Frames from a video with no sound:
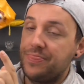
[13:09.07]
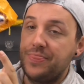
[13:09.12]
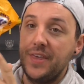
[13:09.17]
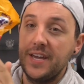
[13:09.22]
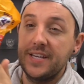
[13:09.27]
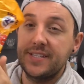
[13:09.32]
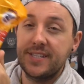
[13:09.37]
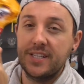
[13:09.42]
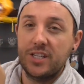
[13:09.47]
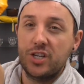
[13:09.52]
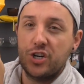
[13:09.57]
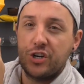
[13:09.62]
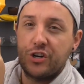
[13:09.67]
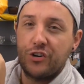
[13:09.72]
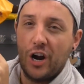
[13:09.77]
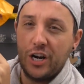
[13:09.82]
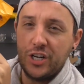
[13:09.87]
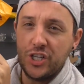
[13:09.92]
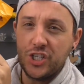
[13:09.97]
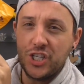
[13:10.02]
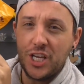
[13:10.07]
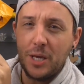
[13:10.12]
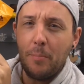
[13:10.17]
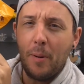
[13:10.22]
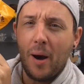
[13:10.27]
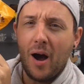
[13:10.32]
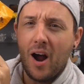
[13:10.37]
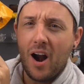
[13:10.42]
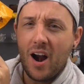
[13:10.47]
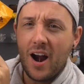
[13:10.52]
This crunchy
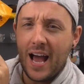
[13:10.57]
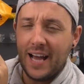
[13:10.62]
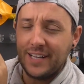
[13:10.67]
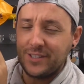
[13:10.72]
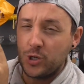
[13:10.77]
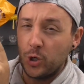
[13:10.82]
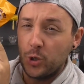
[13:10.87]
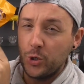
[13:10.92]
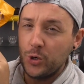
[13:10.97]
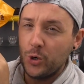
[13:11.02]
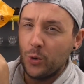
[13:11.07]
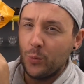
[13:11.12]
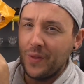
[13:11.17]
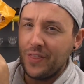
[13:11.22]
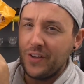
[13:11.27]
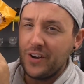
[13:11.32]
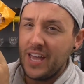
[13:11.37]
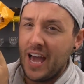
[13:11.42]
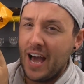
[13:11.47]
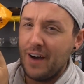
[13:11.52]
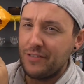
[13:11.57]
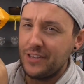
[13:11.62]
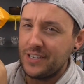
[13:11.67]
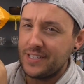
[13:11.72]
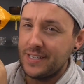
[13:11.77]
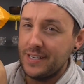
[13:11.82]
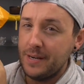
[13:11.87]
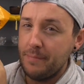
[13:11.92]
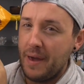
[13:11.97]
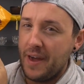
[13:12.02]
bar, I don't know whether you have
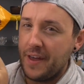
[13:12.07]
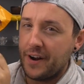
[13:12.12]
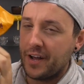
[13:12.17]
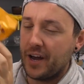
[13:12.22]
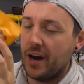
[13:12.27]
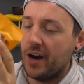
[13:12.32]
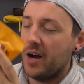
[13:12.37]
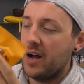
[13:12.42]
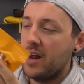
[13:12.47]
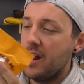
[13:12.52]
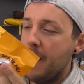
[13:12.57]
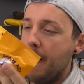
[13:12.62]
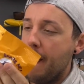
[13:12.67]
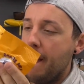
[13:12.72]
this in America,